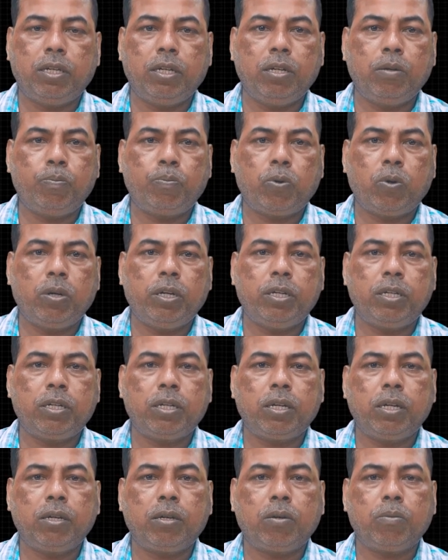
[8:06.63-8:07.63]
In
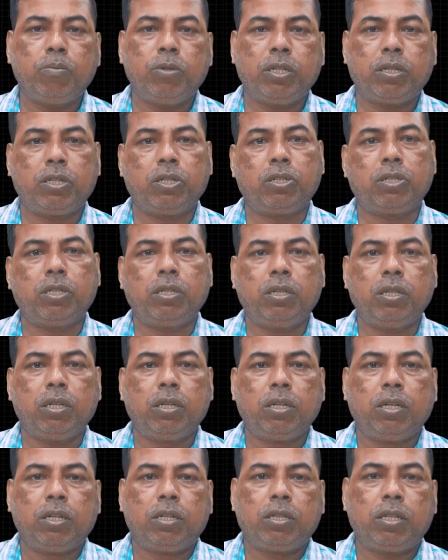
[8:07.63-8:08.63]
political communication,
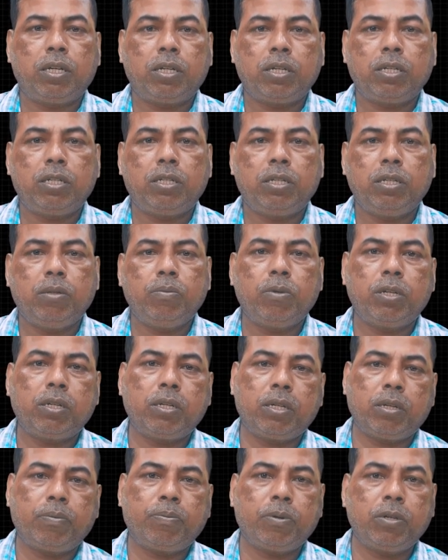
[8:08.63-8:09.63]
the receiver
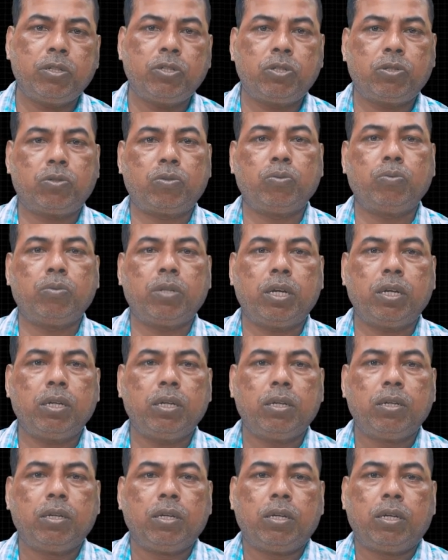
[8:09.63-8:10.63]
refers to
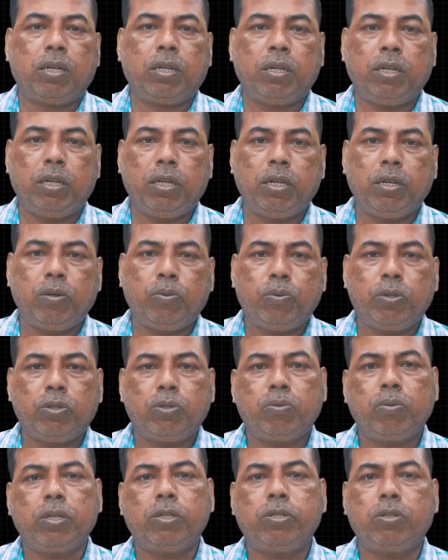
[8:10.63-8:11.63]
the
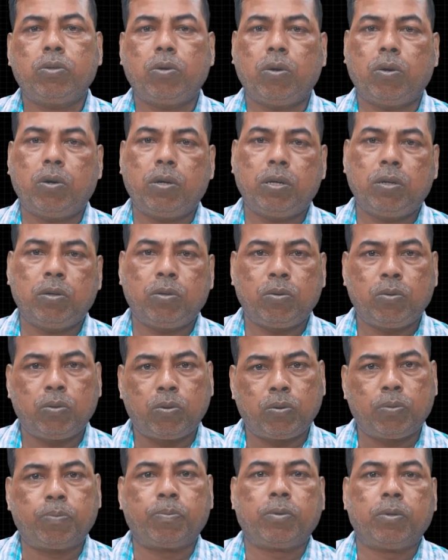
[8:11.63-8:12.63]
individuals or
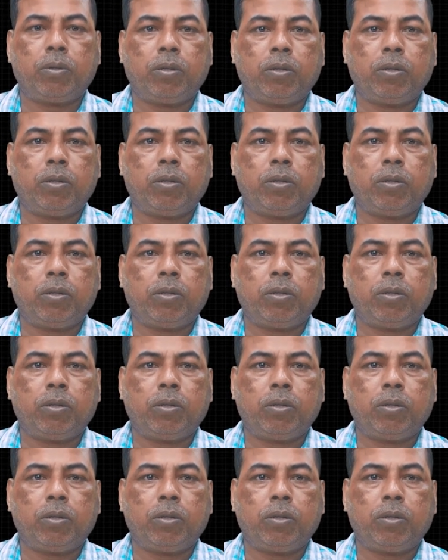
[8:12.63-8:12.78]
group